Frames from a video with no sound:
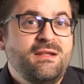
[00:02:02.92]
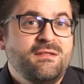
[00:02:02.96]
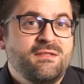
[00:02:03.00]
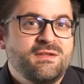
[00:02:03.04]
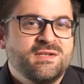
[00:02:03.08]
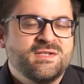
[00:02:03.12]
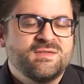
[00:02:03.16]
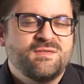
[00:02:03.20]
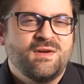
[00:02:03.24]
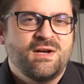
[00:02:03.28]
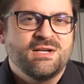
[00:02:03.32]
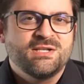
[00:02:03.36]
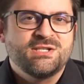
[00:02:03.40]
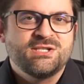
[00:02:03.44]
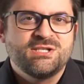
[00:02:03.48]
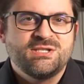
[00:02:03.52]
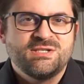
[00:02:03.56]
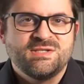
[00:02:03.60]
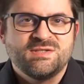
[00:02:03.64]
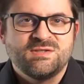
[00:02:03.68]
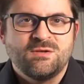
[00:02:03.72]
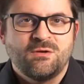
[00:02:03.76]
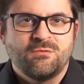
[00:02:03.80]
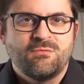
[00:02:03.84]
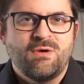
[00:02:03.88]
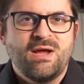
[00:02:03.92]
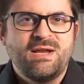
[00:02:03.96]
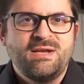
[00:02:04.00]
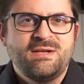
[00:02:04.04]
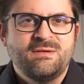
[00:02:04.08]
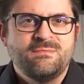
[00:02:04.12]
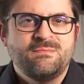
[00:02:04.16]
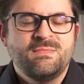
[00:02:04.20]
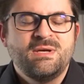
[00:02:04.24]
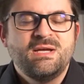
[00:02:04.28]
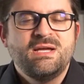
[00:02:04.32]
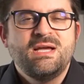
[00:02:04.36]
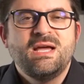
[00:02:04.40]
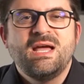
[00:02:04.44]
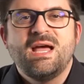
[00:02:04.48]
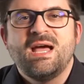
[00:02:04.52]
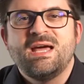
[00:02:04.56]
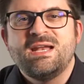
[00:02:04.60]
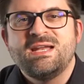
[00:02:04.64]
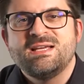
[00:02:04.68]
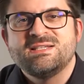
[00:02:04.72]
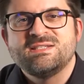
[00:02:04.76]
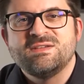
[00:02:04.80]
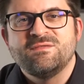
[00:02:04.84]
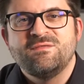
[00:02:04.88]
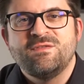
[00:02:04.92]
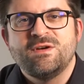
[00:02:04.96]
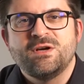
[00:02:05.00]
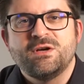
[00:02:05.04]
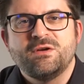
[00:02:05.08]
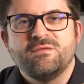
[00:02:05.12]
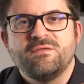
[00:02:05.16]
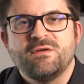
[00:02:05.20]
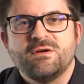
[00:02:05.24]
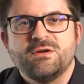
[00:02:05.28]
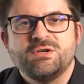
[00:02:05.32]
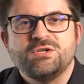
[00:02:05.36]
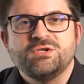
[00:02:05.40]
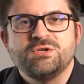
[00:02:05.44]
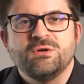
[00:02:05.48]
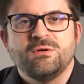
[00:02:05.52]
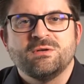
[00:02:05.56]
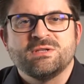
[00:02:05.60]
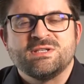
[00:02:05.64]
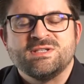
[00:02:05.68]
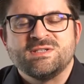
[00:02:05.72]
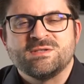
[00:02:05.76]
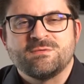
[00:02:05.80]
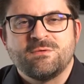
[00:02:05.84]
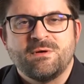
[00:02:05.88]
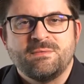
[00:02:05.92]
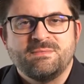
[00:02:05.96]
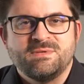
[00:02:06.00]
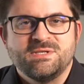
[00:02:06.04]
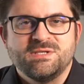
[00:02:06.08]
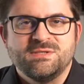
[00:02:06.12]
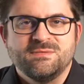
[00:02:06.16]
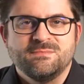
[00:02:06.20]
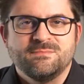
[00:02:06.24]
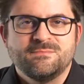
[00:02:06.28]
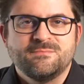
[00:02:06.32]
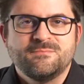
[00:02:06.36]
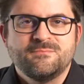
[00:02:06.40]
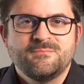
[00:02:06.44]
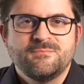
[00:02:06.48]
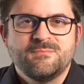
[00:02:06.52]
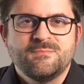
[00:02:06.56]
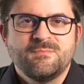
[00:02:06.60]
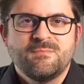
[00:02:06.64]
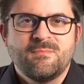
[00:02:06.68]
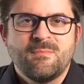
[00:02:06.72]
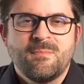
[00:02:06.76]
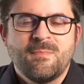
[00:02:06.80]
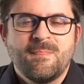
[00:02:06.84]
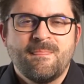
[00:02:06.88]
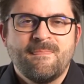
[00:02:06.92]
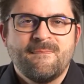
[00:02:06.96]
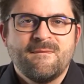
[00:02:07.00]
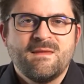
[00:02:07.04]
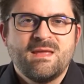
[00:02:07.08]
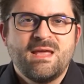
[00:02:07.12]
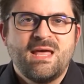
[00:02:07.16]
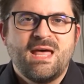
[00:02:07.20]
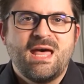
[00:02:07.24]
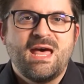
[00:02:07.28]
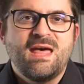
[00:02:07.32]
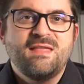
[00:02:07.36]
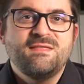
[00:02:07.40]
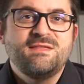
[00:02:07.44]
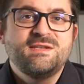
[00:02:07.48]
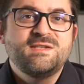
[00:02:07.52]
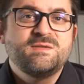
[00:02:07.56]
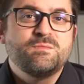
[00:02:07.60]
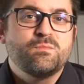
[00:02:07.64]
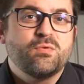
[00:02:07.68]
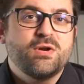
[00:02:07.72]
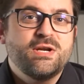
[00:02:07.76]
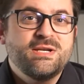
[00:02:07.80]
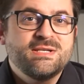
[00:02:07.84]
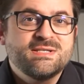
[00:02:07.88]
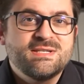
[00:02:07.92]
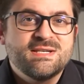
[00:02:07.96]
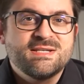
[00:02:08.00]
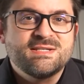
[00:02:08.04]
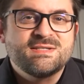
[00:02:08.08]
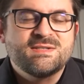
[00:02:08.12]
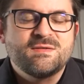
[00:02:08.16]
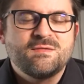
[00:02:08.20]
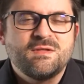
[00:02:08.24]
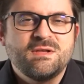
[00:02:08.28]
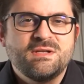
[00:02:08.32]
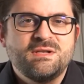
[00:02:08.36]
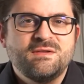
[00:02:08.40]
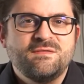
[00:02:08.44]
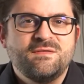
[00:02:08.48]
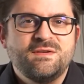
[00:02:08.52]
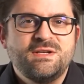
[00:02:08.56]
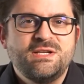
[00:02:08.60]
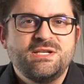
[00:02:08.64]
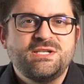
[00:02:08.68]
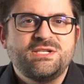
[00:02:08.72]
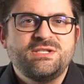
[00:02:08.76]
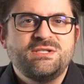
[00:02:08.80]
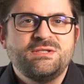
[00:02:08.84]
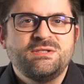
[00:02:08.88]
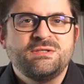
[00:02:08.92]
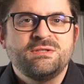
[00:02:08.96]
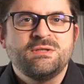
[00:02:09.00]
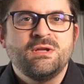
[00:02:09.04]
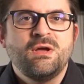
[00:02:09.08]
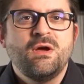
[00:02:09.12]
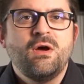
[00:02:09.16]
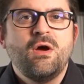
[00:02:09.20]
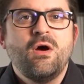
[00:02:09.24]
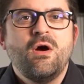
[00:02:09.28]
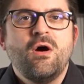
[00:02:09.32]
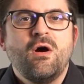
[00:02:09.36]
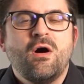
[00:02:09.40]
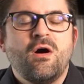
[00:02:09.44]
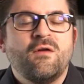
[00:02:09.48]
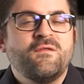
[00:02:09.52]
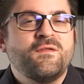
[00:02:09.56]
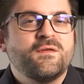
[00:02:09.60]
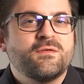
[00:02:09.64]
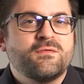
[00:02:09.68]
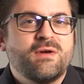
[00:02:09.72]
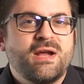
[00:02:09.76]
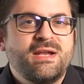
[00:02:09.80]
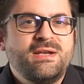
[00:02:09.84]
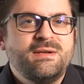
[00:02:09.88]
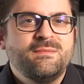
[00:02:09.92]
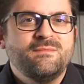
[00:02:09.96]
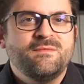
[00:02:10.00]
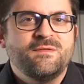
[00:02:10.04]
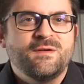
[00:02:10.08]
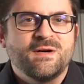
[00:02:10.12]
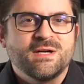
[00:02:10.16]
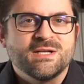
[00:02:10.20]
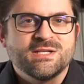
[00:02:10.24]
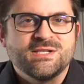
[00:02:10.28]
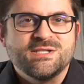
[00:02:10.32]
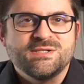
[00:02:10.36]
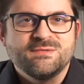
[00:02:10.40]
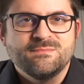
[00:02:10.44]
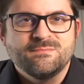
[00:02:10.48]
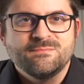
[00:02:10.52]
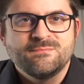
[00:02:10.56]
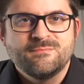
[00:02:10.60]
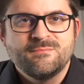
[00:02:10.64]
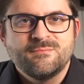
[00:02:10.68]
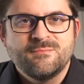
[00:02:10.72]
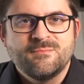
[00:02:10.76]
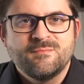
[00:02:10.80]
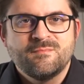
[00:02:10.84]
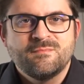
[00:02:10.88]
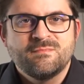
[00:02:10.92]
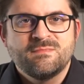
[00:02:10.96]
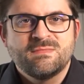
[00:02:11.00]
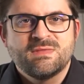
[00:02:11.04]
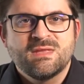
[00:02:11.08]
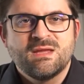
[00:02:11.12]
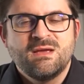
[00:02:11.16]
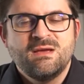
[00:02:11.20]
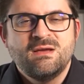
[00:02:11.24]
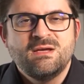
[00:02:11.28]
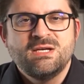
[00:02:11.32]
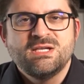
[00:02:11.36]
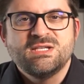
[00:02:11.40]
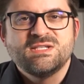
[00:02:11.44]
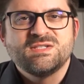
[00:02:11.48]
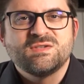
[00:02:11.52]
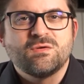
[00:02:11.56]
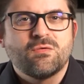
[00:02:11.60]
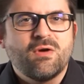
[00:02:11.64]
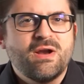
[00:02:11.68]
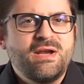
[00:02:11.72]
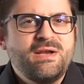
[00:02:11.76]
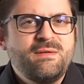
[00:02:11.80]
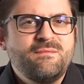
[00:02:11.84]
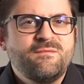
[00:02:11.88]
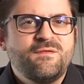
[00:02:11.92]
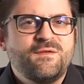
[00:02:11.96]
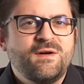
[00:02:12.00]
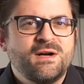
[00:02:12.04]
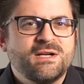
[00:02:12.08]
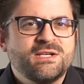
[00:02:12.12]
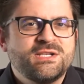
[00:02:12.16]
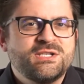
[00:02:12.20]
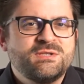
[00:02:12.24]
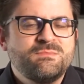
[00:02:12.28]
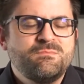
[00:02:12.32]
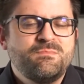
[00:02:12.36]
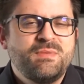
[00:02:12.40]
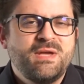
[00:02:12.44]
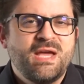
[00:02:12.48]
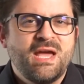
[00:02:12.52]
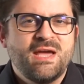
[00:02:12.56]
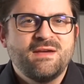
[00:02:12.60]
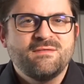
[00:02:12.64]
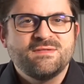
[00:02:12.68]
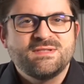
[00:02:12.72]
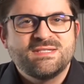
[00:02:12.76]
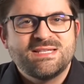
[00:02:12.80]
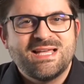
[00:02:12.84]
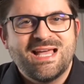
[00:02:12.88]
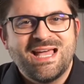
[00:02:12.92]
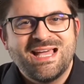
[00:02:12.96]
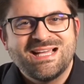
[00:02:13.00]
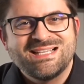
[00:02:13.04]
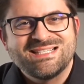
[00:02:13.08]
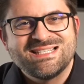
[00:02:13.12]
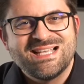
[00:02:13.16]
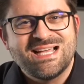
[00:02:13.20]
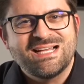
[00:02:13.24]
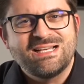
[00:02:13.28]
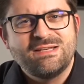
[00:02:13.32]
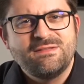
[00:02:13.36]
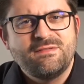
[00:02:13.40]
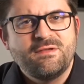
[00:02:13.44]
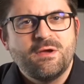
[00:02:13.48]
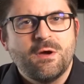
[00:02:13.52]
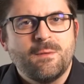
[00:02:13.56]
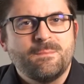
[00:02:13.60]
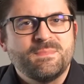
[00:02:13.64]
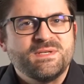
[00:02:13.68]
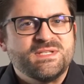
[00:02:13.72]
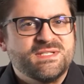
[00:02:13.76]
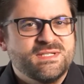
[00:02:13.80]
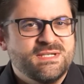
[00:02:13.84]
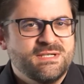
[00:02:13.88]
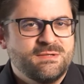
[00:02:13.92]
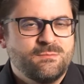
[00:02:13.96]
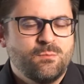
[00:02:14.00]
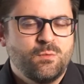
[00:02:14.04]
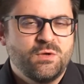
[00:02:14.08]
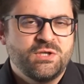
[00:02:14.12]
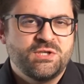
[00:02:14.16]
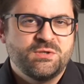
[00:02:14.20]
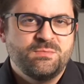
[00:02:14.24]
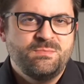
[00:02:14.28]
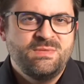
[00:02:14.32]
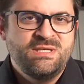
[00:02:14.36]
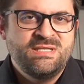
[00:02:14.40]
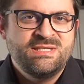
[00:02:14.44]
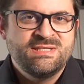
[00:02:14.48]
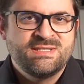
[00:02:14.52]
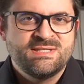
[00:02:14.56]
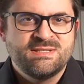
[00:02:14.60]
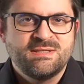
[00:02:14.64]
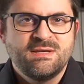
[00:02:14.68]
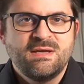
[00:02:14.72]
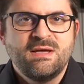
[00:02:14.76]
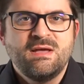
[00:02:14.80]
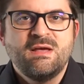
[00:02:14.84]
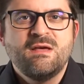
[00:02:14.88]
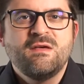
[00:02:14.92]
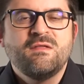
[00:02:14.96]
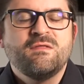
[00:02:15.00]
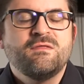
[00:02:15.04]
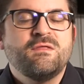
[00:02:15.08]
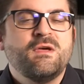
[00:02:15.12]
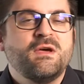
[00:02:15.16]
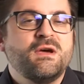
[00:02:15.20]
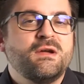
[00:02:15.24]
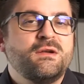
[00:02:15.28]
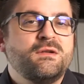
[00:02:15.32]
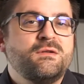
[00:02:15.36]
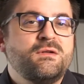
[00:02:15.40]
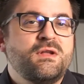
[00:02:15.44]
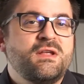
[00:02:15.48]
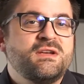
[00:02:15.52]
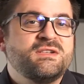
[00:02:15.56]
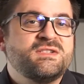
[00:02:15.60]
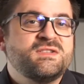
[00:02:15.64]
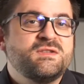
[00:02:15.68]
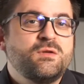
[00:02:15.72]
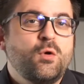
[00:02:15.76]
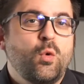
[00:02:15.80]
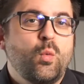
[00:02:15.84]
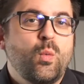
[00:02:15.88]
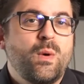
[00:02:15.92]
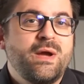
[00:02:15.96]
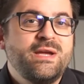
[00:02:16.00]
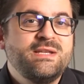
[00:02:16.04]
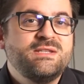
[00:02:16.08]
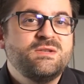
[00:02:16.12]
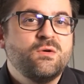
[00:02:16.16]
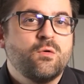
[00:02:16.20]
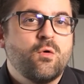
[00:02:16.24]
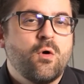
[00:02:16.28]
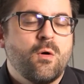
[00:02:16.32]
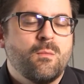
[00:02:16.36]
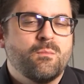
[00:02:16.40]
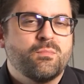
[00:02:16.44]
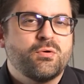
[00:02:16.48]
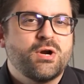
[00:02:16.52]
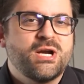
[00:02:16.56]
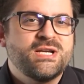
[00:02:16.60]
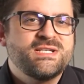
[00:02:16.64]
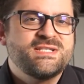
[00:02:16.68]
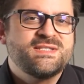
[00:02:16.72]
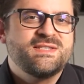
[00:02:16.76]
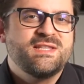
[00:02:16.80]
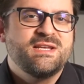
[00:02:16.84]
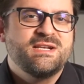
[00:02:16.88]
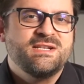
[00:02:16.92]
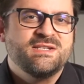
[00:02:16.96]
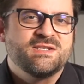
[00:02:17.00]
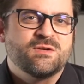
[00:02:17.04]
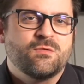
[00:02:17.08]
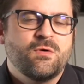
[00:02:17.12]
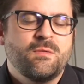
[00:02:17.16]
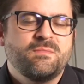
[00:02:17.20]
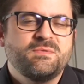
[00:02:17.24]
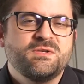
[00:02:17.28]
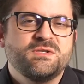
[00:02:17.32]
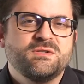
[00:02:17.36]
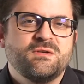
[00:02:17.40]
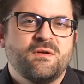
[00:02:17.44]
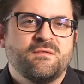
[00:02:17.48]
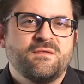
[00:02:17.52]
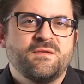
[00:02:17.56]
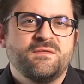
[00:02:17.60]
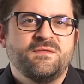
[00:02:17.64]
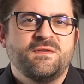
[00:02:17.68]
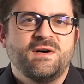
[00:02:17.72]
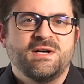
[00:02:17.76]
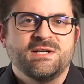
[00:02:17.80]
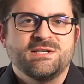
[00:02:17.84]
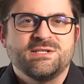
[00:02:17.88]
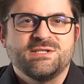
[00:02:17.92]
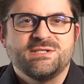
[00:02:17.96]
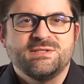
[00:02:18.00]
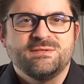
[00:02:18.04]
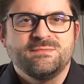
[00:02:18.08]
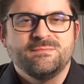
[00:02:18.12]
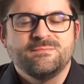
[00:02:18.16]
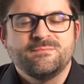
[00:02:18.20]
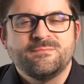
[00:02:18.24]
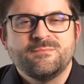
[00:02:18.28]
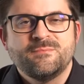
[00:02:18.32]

this function is not random and has a very short description. And this brings us to the definition of a random function. So a random function behaves exactly the opposite, which means there's no way to compress the description of the function.